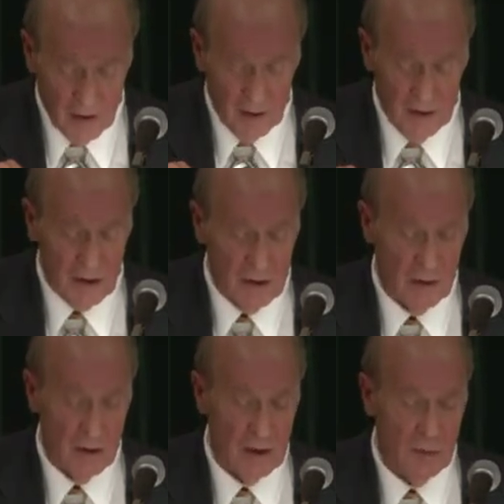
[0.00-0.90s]
the
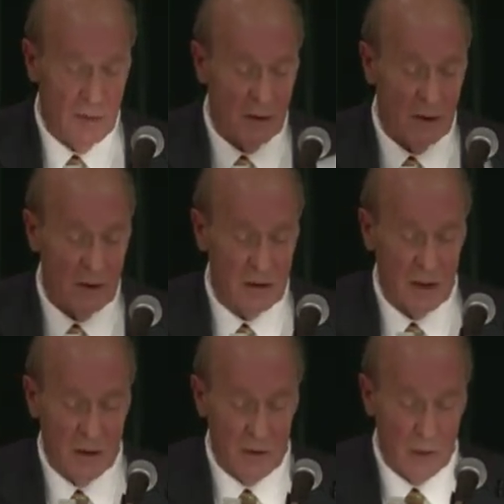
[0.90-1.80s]
listener
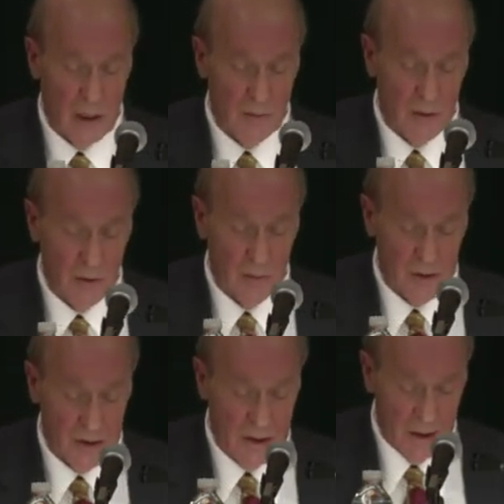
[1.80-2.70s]
experiencing the trauma through its